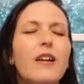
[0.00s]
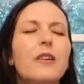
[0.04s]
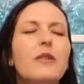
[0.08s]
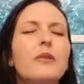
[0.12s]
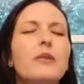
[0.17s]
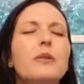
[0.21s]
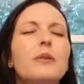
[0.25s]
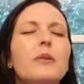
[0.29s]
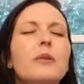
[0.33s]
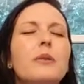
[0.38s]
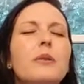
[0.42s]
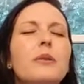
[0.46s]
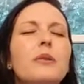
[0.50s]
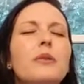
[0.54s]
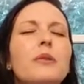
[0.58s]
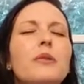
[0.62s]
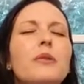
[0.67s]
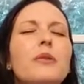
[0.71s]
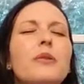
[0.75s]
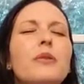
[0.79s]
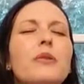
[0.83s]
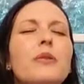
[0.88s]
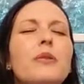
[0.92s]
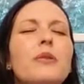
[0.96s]

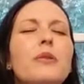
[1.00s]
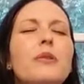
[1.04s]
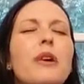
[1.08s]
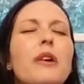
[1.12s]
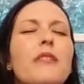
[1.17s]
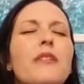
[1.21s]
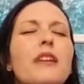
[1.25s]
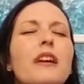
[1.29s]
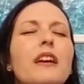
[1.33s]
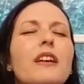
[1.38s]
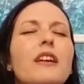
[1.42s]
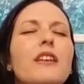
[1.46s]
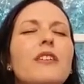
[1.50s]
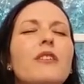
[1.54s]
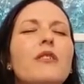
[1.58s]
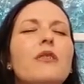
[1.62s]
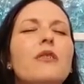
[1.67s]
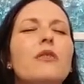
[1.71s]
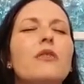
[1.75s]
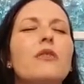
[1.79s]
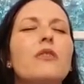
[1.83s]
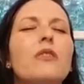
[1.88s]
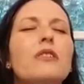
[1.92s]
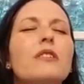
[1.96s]
Ooh, I thank you,
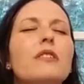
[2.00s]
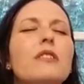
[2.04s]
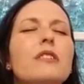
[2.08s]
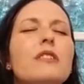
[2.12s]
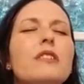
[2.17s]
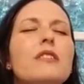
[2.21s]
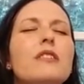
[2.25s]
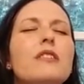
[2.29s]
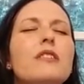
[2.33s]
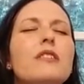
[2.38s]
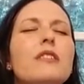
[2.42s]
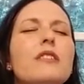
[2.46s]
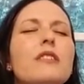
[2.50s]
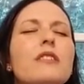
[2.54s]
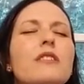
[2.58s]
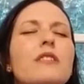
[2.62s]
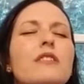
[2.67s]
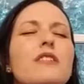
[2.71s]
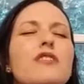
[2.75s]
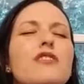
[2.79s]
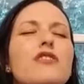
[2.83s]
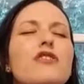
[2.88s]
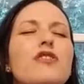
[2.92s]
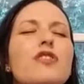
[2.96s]
Lord, that the
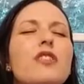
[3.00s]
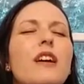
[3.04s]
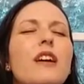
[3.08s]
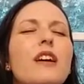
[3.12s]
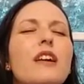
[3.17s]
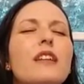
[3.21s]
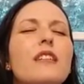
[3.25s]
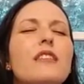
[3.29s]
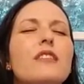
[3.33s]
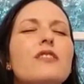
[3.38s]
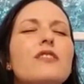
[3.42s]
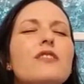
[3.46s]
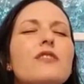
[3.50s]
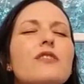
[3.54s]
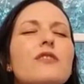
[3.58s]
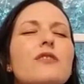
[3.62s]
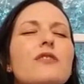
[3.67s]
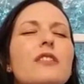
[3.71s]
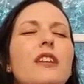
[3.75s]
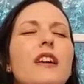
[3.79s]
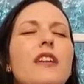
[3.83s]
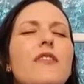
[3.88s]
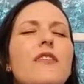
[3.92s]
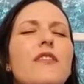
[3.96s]
seasons change.
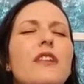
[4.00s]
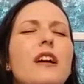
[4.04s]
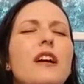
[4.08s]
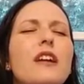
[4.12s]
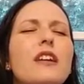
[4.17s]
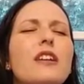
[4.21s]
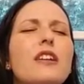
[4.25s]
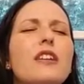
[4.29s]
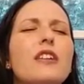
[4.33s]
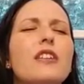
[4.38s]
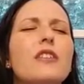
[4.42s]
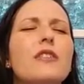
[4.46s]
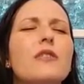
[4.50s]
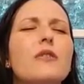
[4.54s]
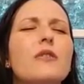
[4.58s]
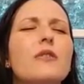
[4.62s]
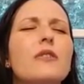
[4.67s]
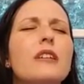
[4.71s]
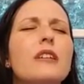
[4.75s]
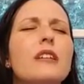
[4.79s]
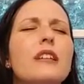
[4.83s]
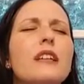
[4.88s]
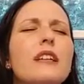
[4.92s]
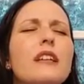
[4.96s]
Lord, I thank you
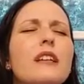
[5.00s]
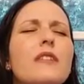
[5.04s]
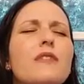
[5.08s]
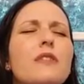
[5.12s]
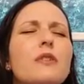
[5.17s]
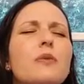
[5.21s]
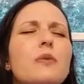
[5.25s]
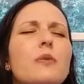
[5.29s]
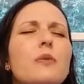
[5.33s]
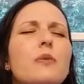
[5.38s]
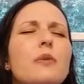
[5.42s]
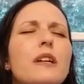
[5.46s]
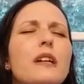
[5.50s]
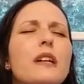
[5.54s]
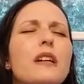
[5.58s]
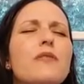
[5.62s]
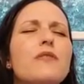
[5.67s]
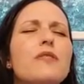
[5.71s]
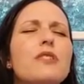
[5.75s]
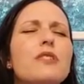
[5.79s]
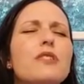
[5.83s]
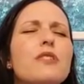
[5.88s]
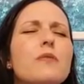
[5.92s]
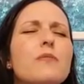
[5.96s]
that even when we have
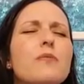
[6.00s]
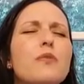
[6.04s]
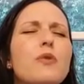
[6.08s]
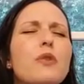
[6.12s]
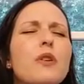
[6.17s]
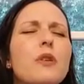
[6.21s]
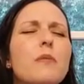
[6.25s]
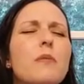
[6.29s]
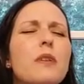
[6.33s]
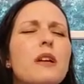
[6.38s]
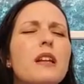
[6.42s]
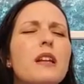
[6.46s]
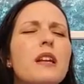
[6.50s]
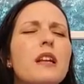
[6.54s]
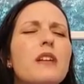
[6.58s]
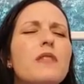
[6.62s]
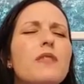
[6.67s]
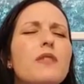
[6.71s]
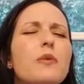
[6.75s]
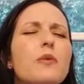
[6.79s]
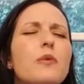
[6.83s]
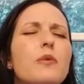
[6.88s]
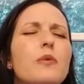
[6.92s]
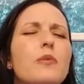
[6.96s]
disappointment,
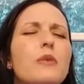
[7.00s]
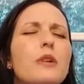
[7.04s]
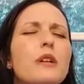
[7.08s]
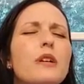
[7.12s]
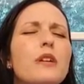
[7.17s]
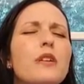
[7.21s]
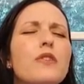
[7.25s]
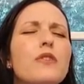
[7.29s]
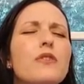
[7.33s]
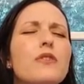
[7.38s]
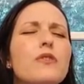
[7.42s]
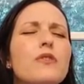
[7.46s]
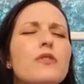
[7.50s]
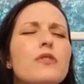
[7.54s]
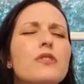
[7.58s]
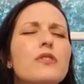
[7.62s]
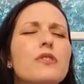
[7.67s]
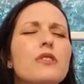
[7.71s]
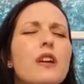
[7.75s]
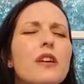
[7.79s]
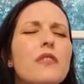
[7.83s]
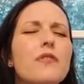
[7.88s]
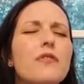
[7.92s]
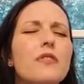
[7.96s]
even when we go through
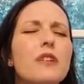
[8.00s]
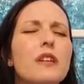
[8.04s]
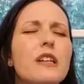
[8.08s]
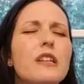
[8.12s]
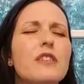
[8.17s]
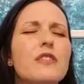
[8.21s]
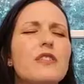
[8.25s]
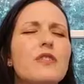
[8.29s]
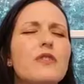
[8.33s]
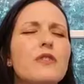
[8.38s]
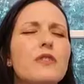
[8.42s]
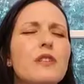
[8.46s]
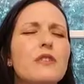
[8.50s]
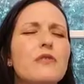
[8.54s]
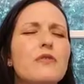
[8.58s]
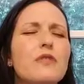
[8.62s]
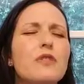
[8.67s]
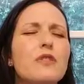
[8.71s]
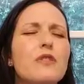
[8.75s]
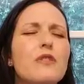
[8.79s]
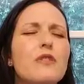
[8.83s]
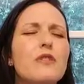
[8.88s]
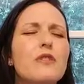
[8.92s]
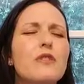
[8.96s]
suffering, it's only for
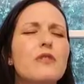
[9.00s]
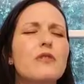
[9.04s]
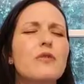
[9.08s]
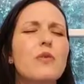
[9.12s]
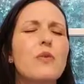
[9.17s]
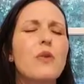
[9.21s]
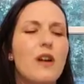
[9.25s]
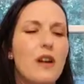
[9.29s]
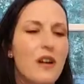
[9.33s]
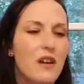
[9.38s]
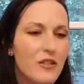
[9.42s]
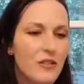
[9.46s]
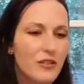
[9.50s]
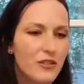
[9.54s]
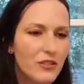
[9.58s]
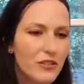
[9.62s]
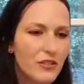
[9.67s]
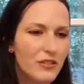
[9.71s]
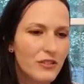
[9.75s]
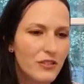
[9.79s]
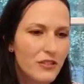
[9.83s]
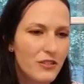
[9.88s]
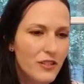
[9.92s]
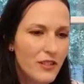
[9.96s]
a little while
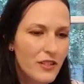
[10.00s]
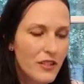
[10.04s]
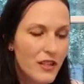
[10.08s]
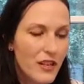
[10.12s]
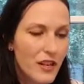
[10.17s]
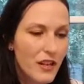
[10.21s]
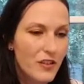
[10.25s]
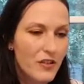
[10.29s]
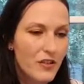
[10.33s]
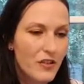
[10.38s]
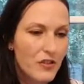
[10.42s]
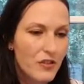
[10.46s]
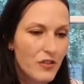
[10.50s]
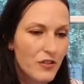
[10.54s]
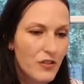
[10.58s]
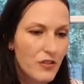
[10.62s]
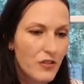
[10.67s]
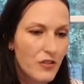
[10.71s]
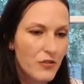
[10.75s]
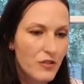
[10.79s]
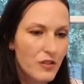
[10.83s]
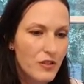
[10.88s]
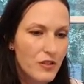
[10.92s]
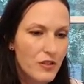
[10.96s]
and you're
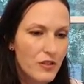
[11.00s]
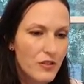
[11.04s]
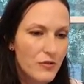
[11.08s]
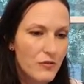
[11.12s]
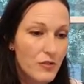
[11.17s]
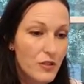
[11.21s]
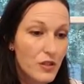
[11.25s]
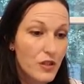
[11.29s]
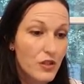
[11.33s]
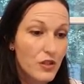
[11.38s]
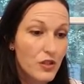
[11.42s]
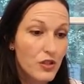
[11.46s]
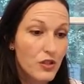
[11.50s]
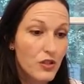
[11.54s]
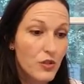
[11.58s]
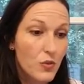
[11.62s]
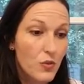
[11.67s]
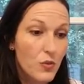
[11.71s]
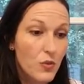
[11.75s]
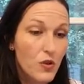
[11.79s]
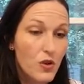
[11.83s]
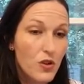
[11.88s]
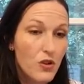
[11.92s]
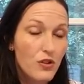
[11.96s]
going to
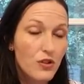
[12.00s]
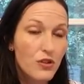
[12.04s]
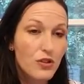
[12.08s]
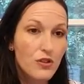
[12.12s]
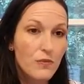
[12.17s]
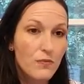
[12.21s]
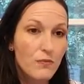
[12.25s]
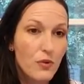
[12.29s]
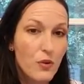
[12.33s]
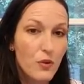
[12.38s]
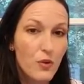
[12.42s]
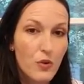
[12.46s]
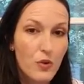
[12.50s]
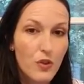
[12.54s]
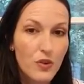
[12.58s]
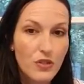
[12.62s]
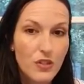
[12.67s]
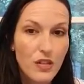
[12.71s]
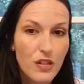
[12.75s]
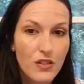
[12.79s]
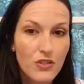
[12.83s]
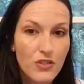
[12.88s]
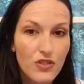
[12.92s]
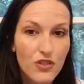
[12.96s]
restore, support, and